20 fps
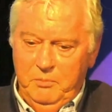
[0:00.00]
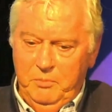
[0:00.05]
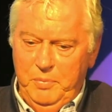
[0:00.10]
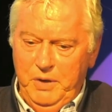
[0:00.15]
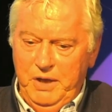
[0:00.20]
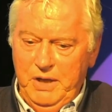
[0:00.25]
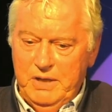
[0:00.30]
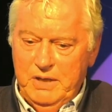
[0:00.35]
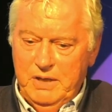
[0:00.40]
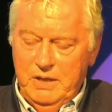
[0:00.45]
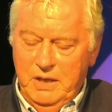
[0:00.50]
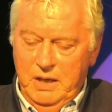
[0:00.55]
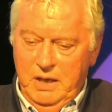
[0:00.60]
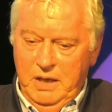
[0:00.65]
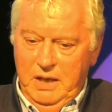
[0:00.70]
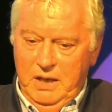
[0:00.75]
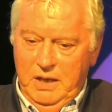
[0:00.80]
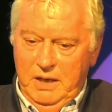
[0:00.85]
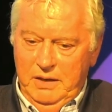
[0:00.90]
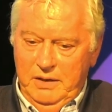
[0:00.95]
But
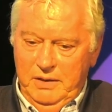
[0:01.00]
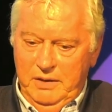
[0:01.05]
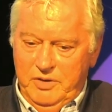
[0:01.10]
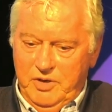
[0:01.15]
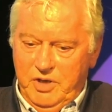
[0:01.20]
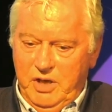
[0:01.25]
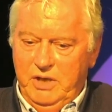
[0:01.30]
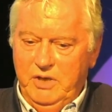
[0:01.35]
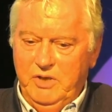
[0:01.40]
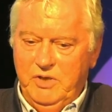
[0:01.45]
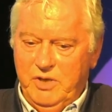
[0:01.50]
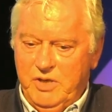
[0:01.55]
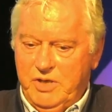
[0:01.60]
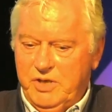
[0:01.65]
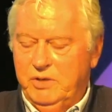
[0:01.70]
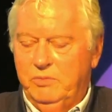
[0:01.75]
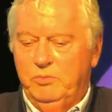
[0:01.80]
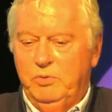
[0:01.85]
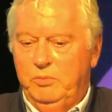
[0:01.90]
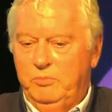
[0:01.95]
the changes
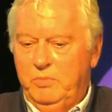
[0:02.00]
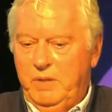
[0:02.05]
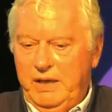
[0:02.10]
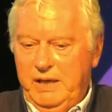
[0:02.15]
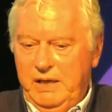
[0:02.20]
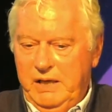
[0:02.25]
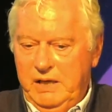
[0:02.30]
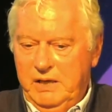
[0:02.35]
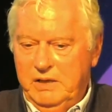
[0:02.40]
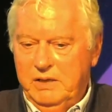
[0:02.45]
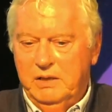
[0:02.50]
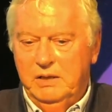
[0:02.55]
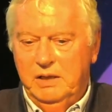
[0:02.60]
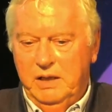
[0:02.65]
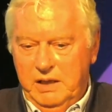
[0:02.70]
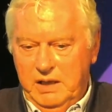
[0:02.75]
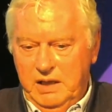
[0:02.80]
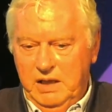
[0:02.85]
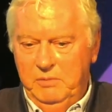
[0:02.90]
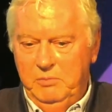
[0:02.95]
that were made, and they
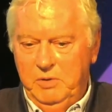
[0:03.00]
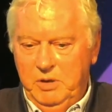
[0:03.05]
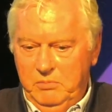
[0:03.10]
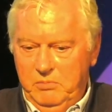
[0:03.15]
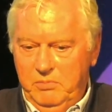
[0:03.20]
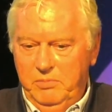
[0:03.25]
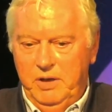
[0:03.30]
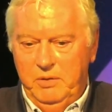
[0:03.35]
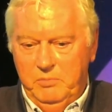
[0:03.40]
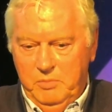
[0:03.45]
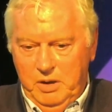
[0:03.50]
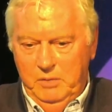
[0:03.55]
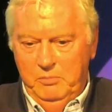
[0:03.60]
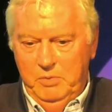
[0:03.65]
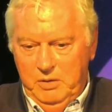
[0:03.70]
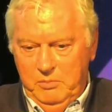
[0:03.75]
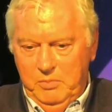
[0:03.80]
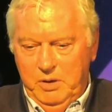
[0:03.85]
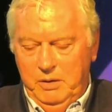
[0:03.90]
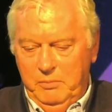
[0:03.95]
came in bit by
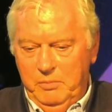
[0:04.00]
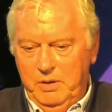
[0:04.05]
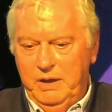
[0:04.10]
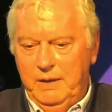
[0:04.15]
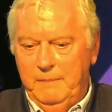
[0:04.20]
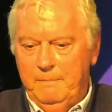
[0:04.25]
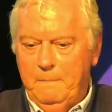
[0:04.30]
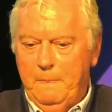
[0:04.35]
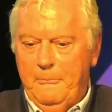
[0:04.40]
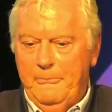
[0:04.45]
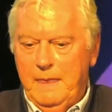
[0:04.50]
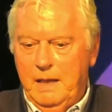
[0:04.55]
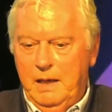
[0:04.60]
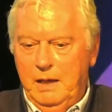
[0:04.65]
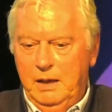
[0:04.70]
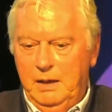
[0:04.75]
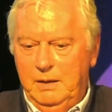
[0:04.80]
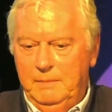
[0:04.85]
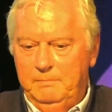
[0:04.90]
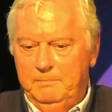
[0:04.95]
bit by bit,
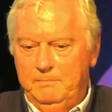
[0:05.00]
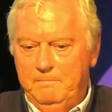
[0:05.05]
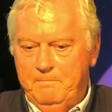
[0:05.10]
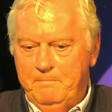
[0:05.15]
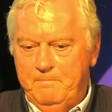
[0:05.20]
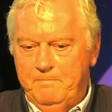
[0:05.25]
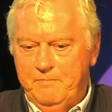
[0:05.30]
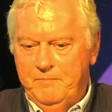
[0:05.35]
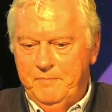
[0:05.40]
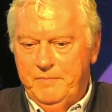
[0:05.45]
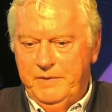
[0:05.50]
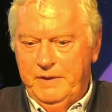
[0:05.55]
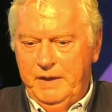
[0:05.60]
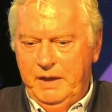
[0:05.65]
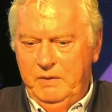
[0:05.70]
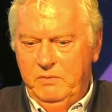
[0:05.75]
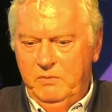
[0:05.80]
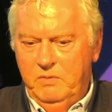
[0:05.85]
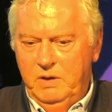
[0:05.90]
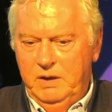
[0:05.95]
um,
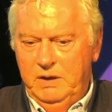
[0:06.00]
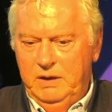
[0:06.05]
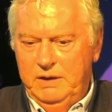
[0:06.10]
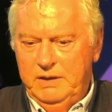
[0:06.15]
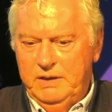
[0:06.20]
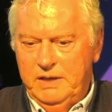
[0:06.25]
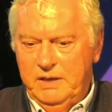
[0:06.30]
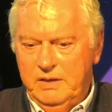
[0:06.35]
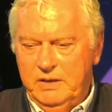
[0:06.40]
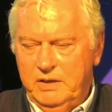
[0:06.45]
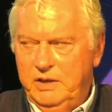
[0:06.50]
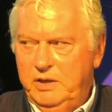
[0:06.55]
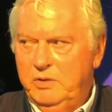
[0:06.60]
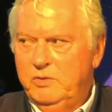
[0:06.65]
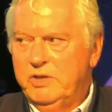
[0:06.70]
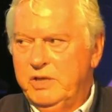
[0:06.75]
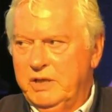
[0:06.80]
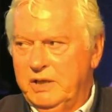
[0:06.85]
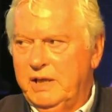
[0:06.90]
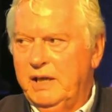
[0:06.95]
they really did
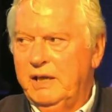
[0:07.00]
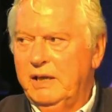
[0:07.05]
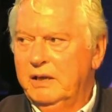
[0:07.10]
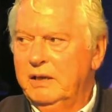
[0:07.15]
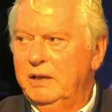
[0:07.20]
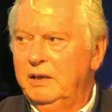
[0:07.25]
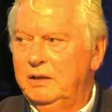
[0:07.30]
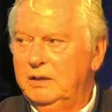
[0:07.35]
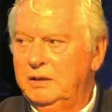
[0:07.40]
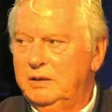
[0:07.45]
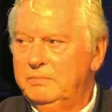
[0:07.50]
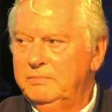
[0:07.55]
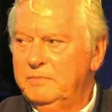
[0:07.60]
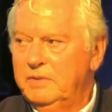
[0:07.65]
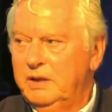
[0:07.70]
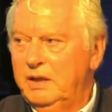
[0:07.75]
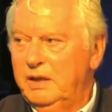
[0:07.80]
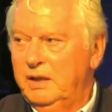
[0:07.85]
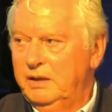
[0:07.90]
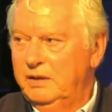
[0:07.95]
neuter that car
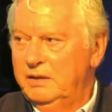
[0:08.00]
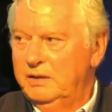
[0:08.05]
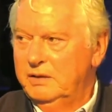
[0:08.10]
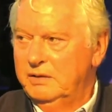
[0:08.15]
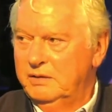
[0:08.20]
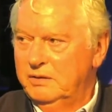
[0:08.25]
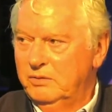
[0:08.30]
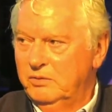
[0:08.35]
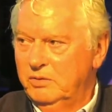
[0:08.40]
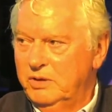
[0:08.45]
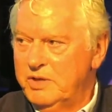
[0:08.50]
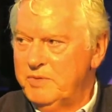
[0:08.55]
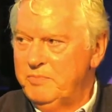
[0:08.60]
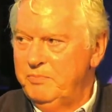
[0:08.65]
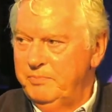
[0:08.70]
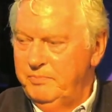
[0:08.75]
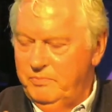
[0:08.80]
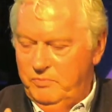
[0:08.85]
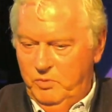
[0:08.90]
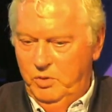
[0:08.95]
and all this
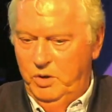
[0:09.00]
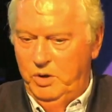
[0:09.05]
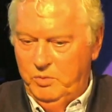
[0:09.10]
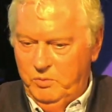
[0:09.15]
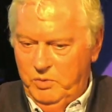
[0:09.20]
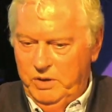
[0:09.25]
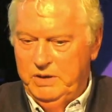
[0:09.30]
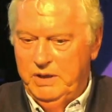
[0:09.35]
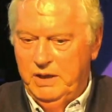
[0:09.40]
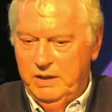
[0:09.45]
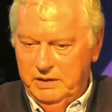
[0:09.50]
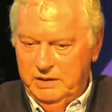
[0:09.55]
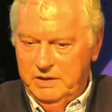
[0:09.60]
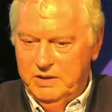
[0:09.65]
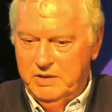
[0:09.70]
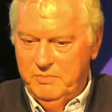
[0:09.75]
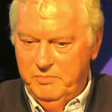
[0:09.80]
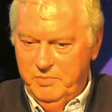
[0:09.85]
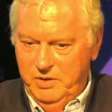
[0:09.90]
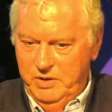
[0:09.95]
work we'd done
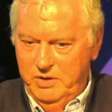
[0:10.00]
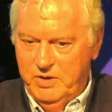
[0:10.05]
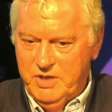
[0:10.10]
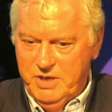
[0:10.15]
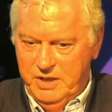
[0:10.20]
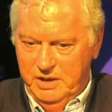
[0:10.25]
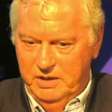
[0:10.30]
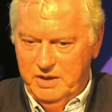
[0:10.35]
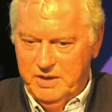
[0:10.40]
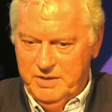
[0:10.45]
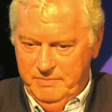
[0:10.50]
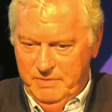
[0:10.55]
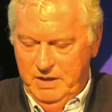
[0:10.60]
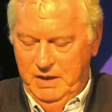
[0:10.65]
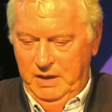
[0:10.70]
into producing this